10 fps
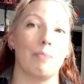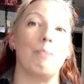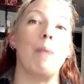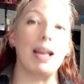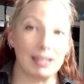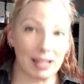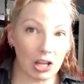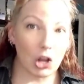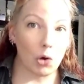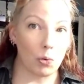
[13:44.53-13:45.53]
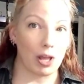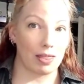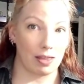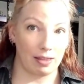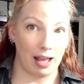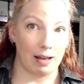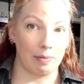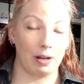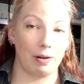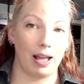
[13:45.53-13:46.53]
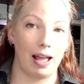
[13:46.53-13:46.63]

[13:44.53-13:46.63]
messing with them,